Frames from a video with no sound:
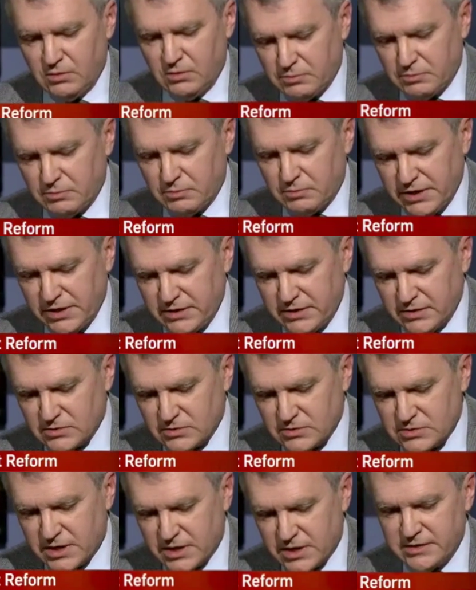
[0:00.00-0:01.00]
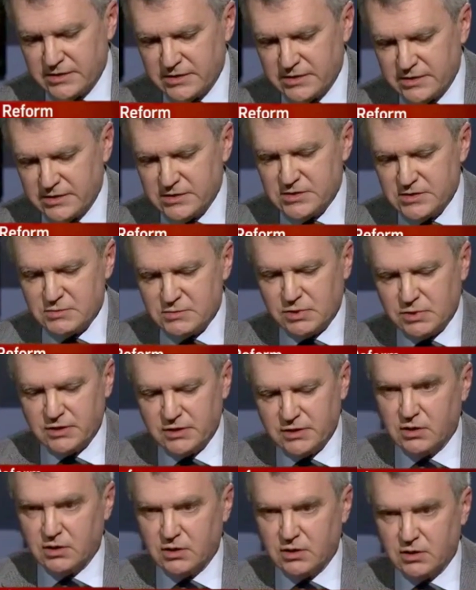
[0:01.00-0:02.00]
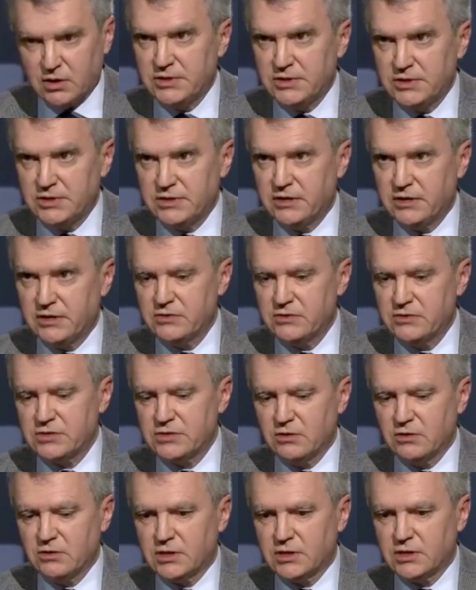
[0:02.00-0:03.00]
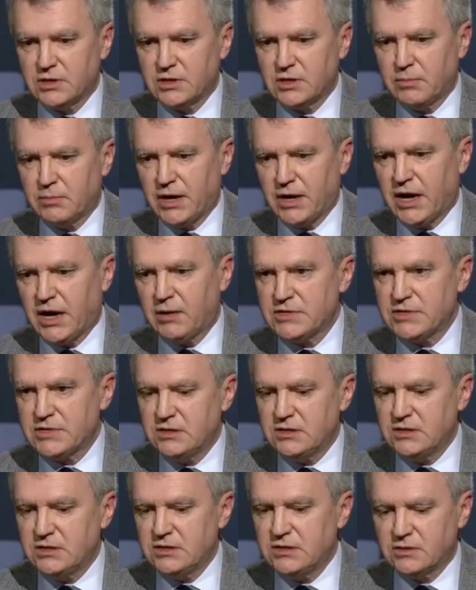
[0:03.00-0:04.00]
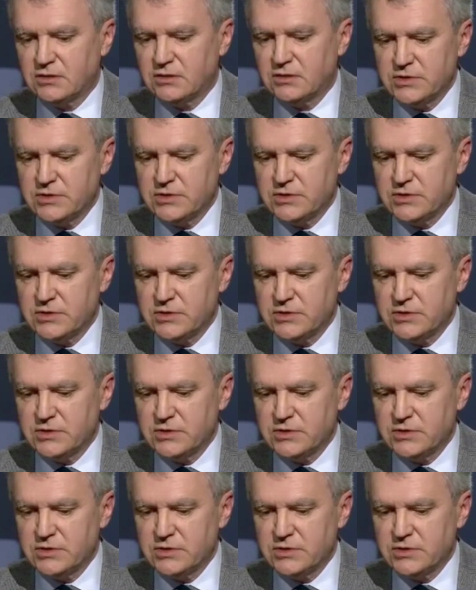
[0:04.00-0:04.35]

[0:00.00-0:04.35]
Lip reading: You know, political scientists, political commentators can look at the map and see that